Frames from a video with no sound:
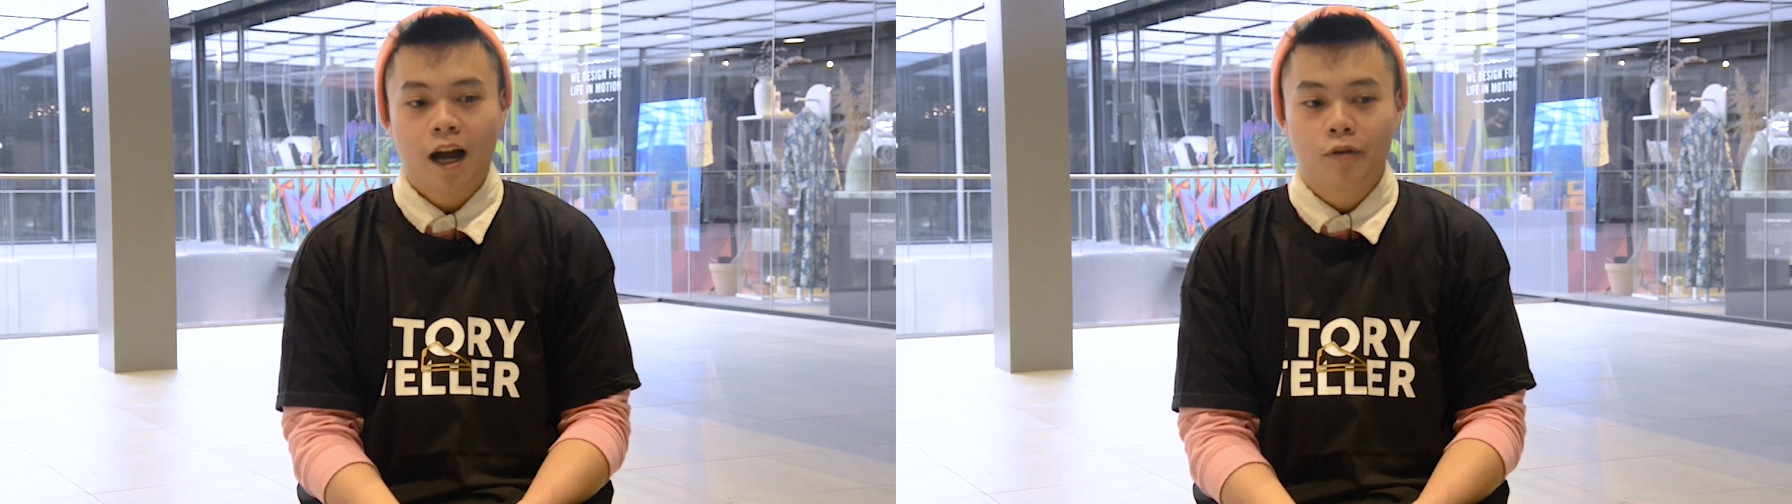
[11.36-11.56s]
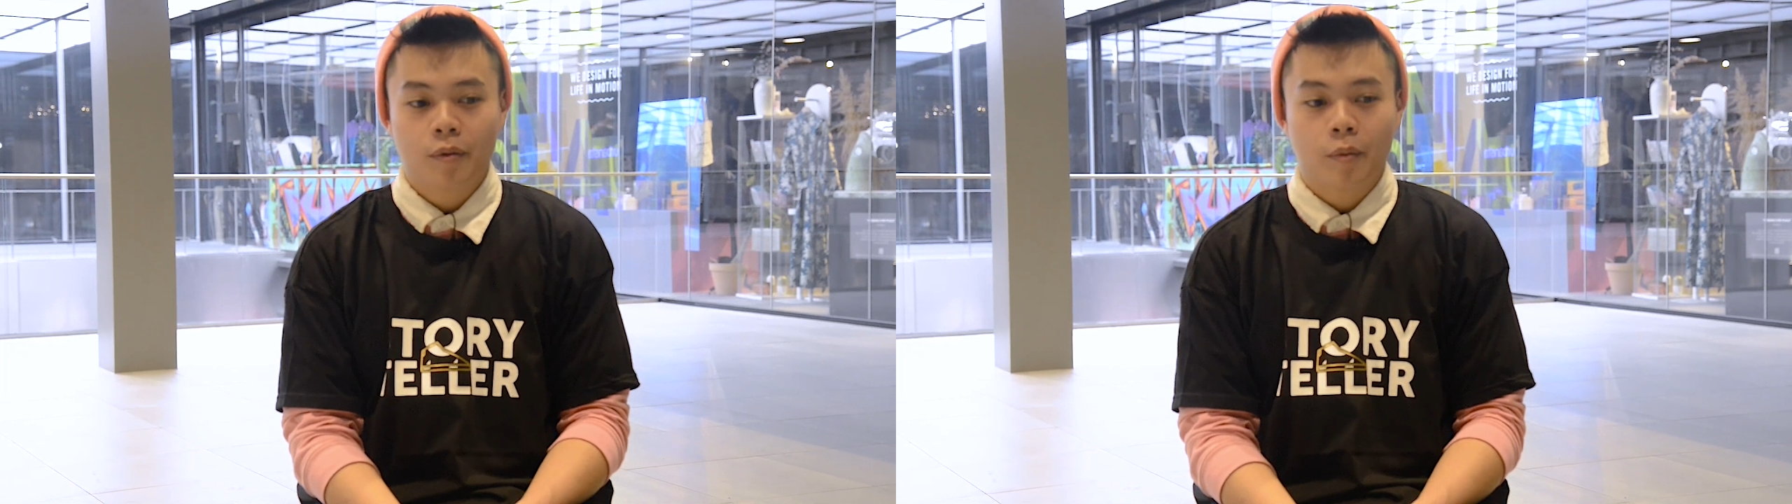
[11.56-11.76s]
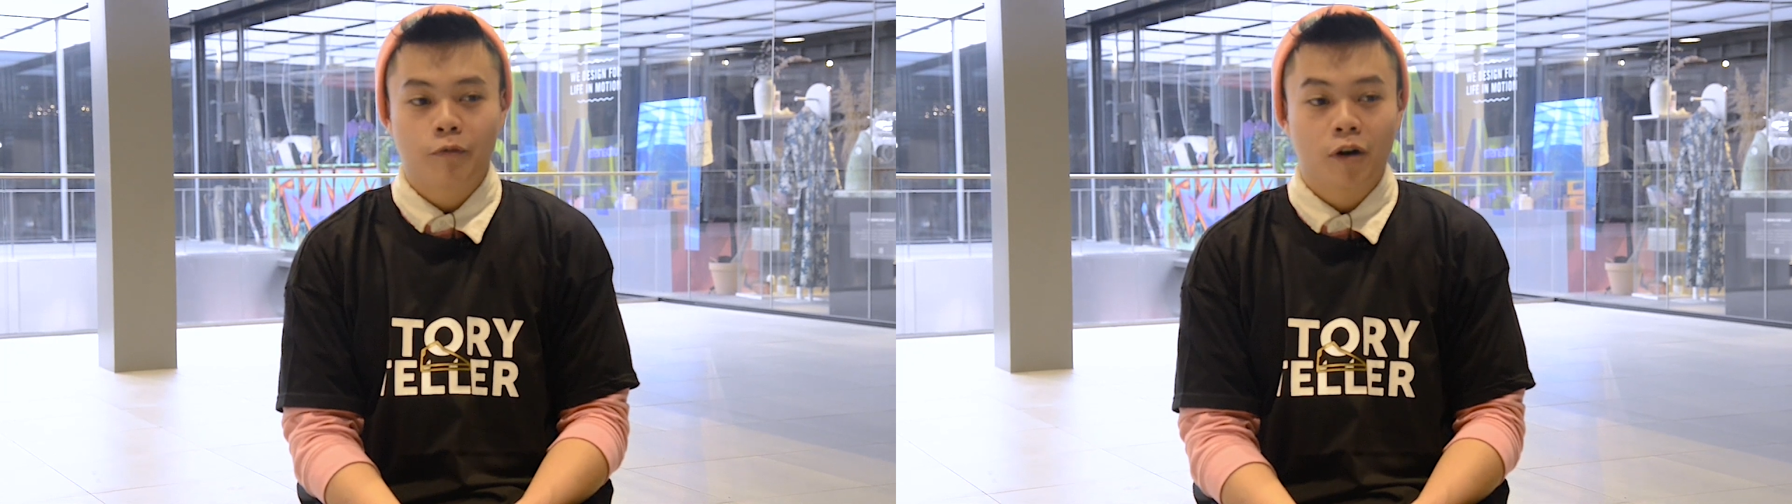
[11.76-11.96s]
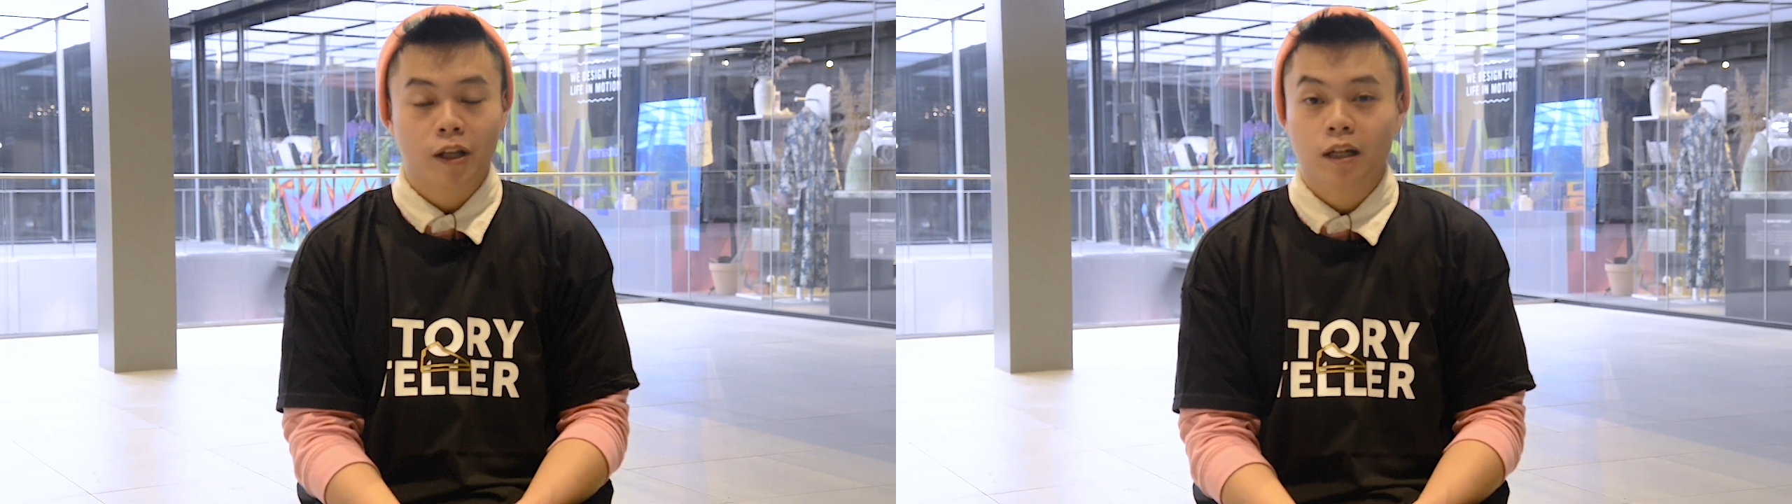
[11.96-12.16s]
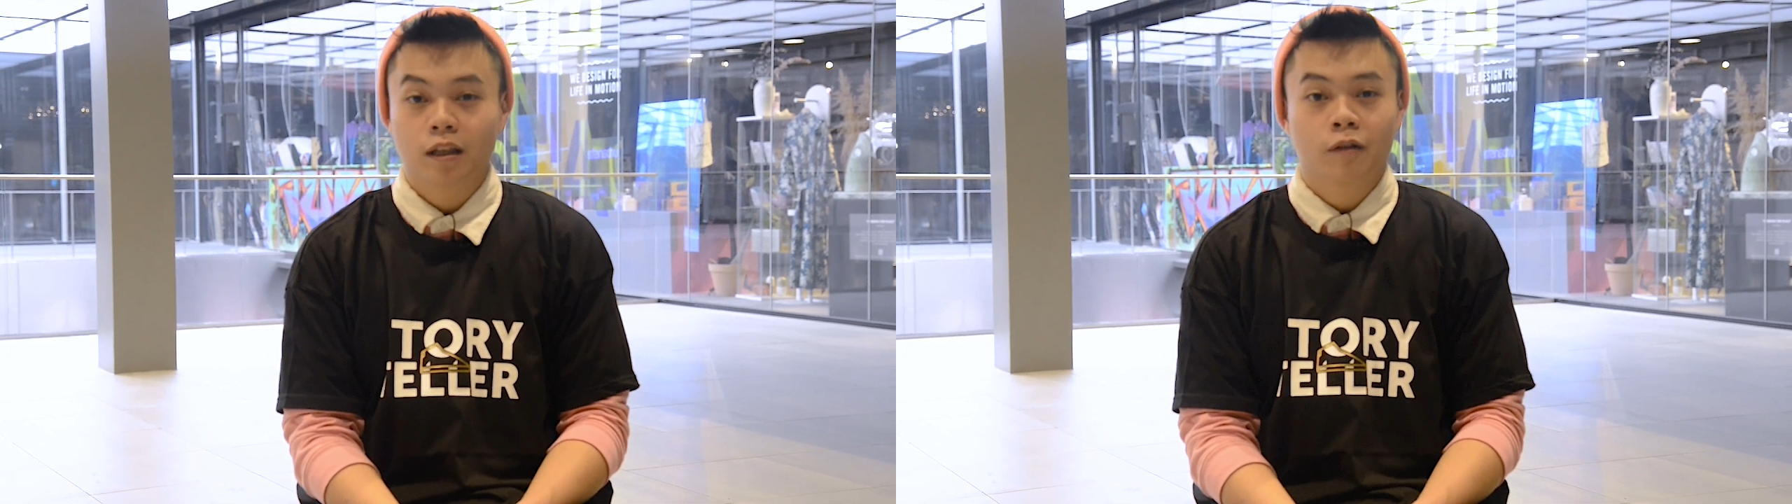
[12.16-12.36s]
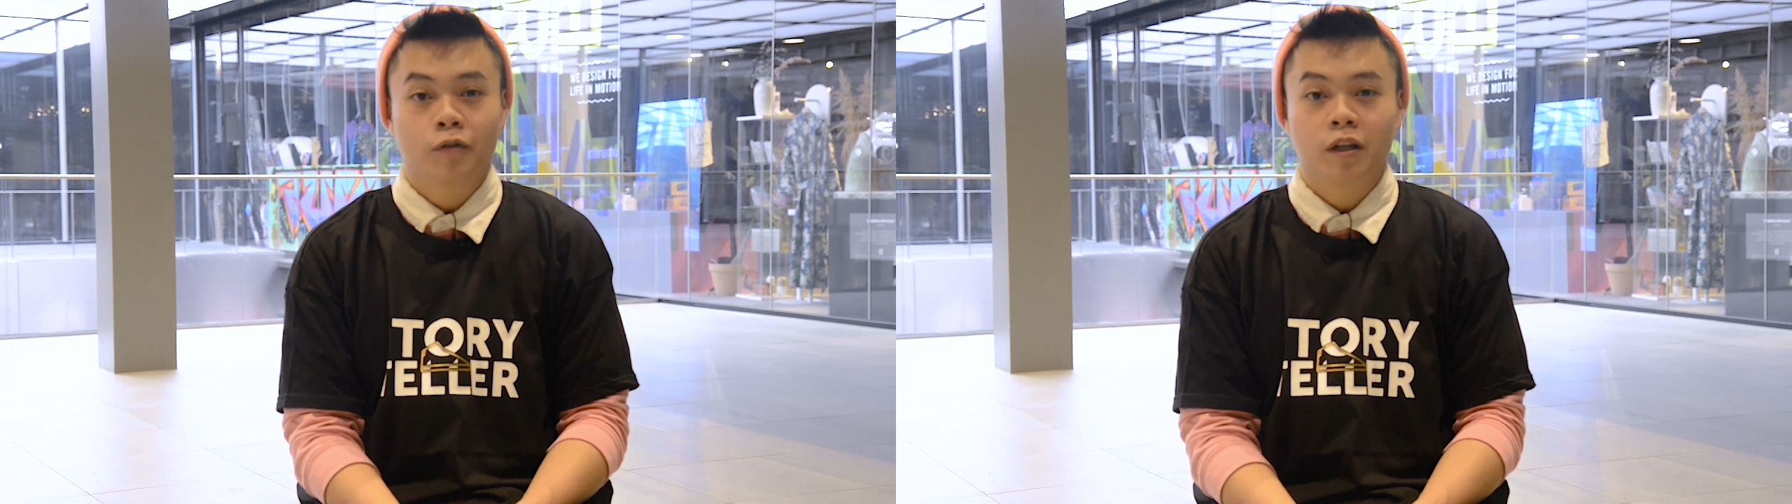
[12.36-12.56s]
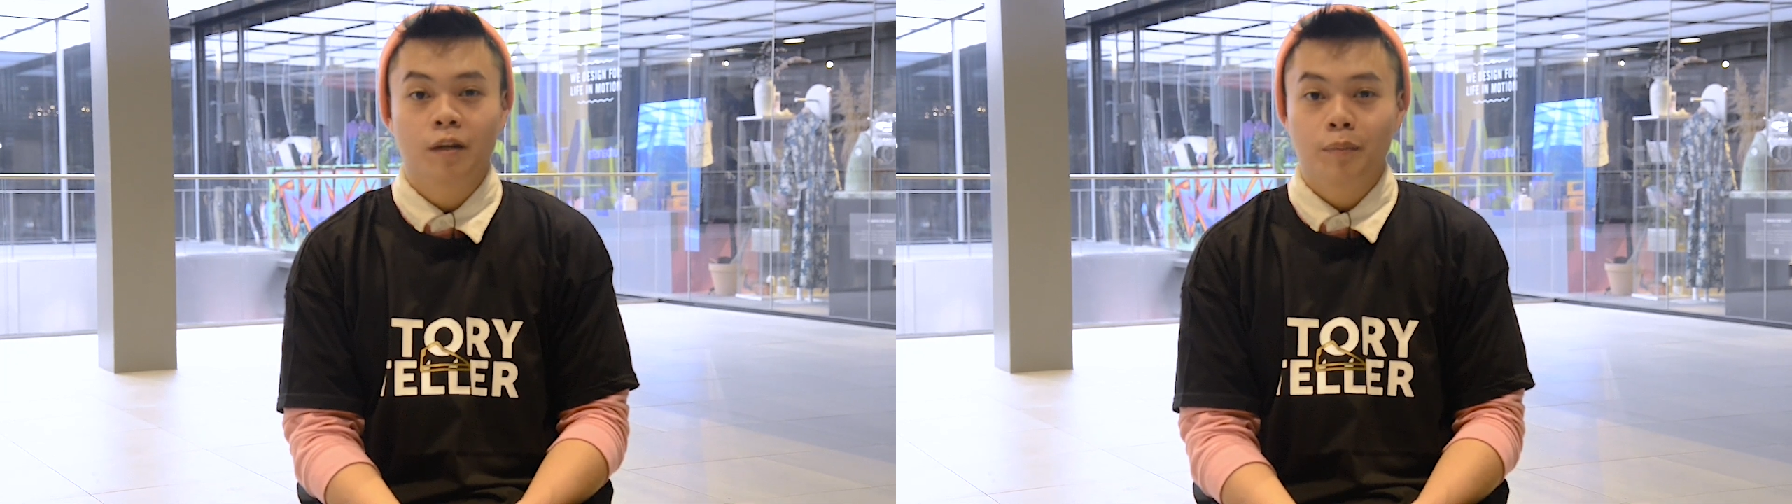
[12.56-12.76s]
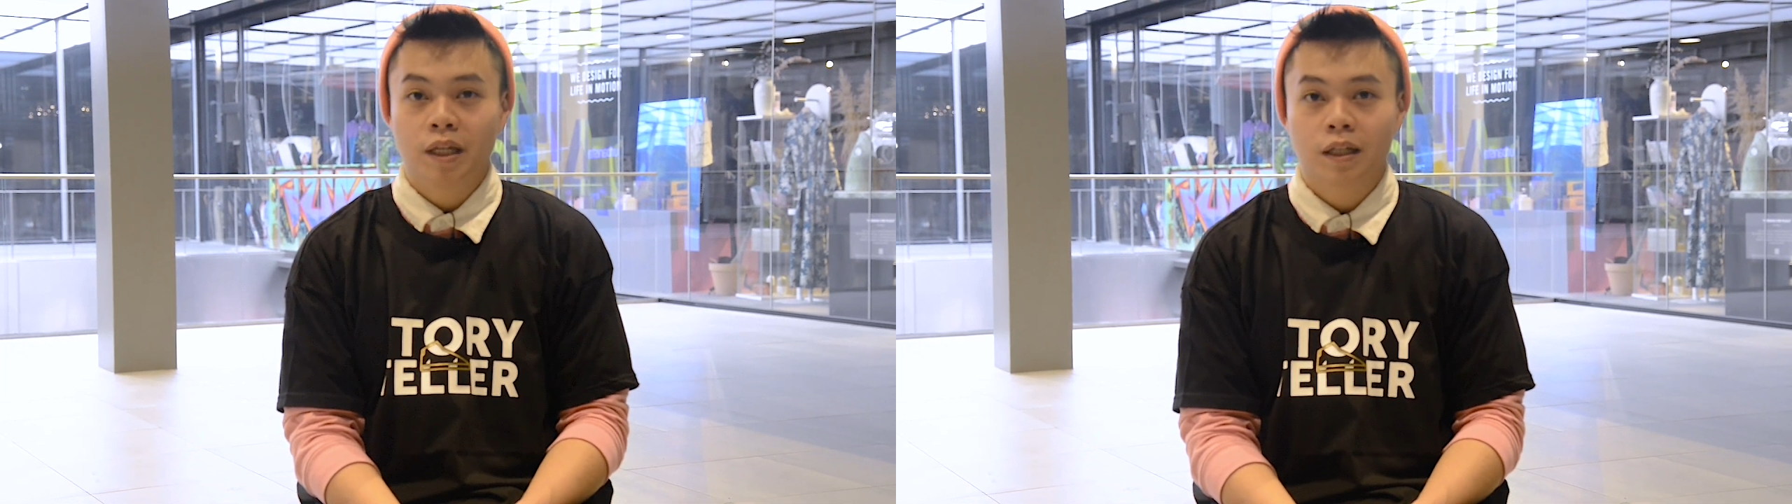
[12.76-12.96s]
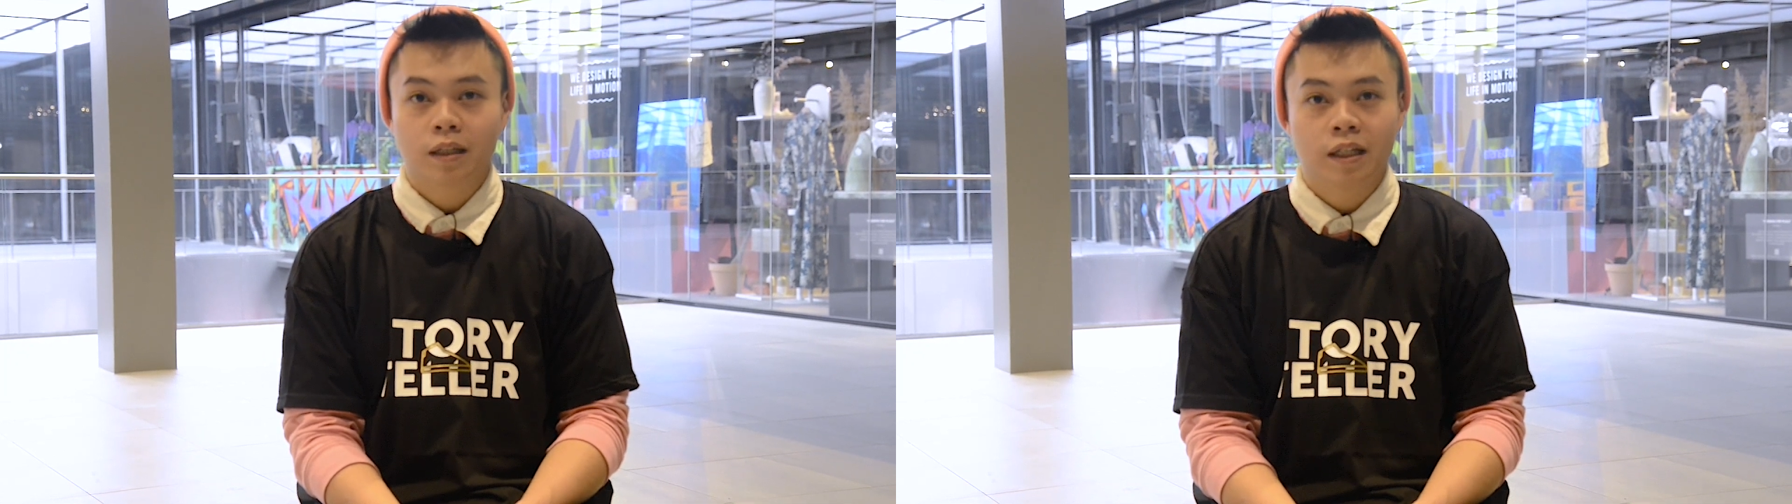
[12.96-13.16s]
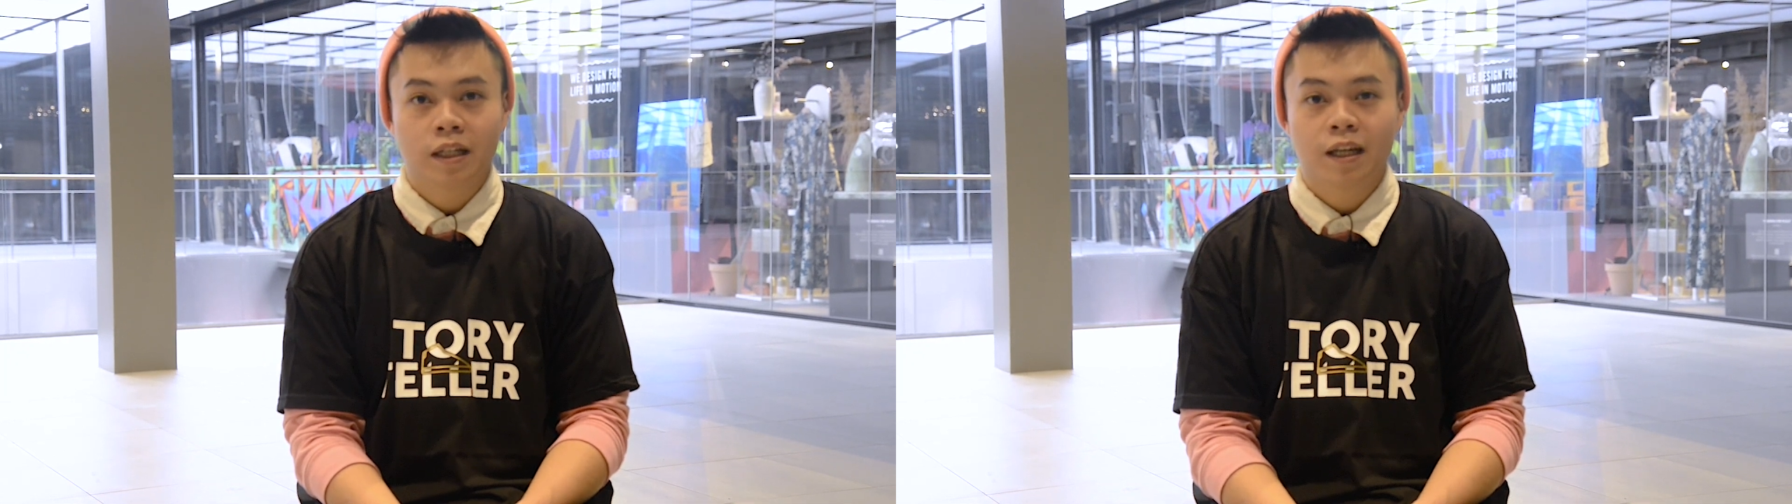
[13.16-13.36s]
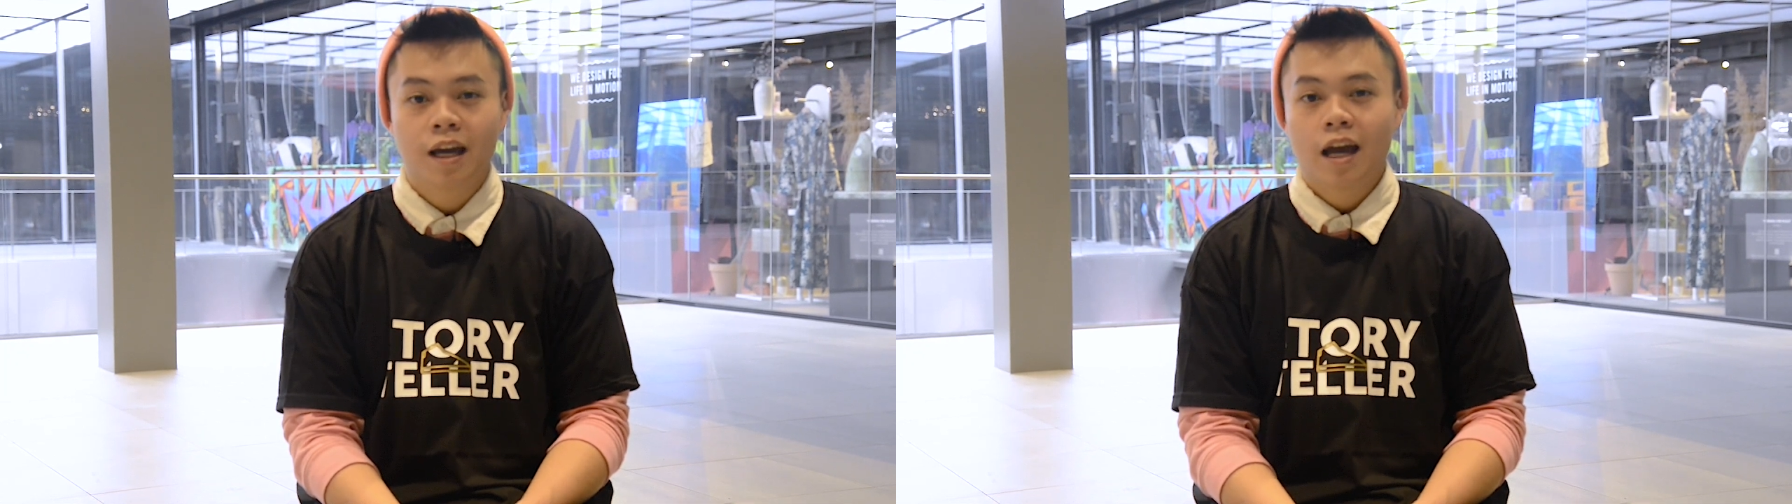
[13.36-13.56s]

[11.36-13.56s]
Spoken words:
I remember falling in love with it immediately.